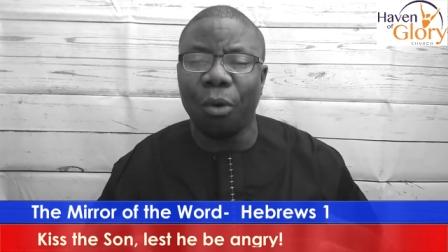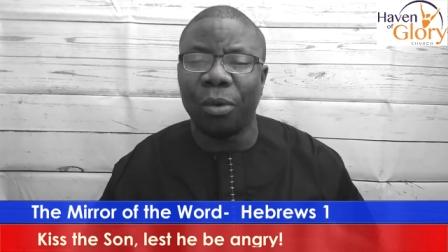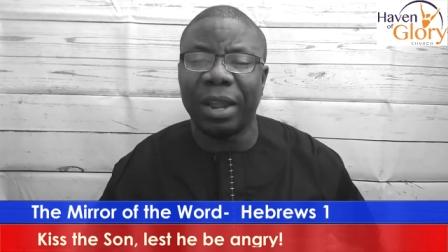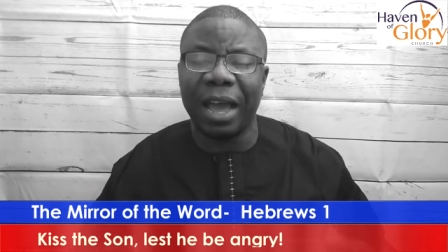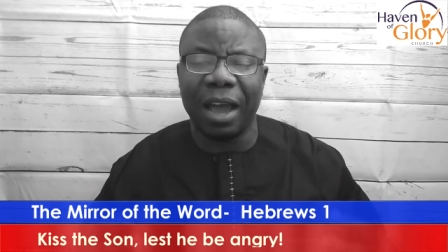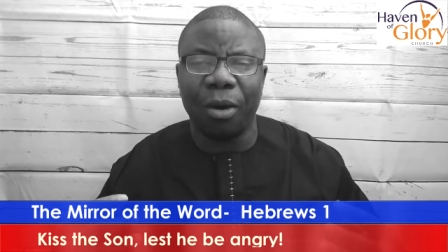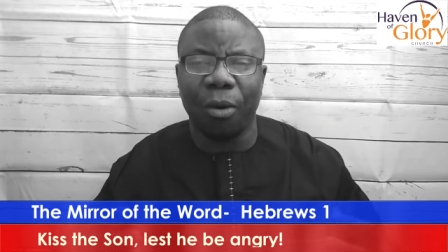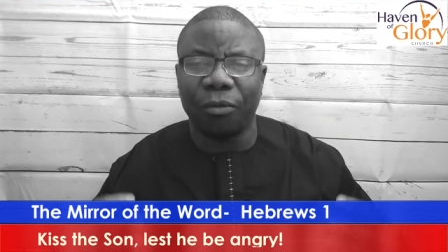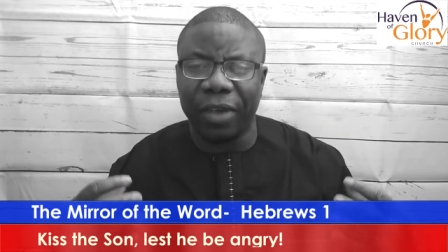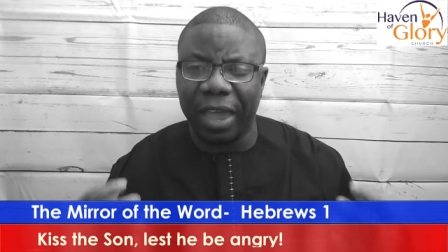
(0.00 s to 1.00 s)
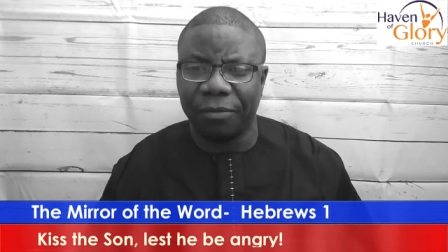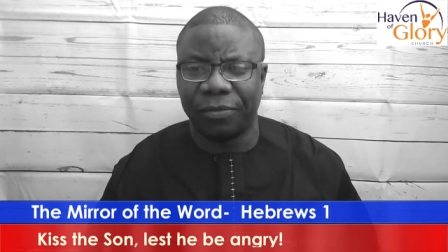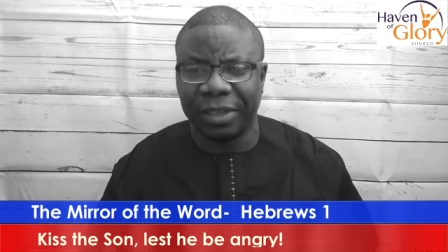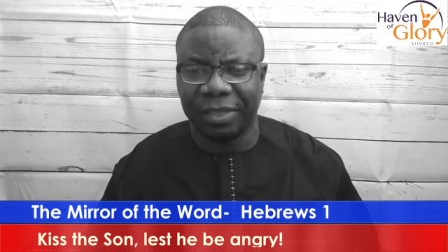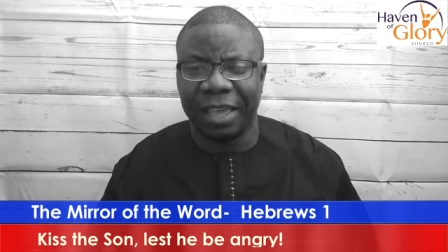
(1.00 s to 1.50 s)
owner of
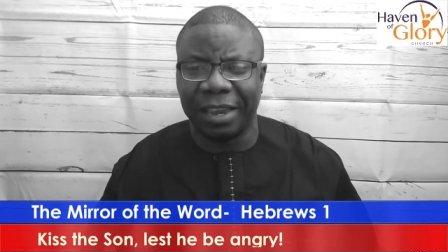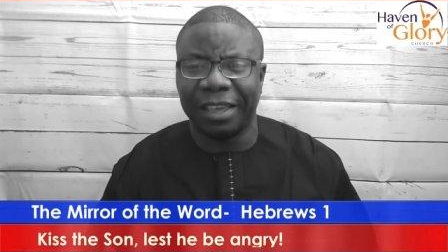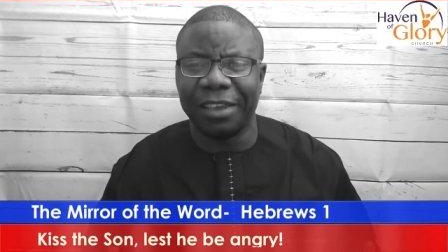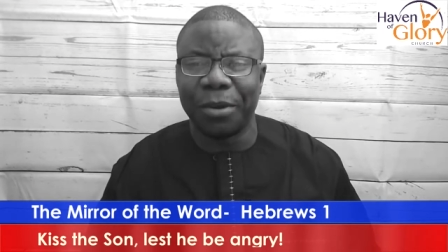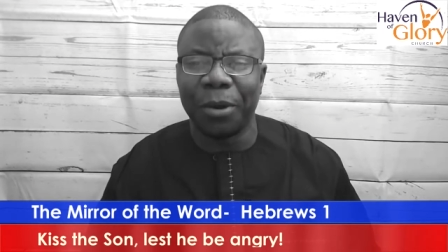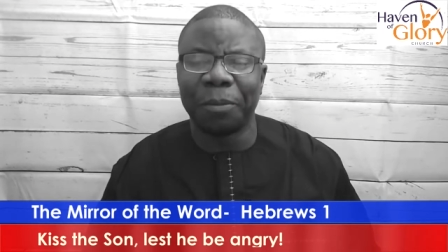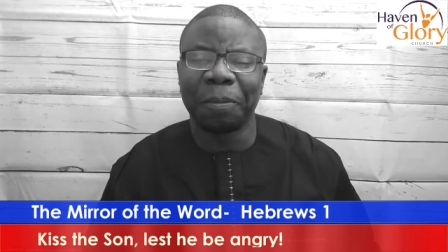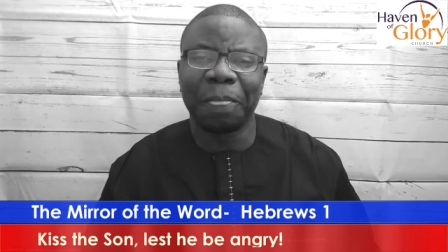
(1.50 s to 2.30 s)
everything. You know,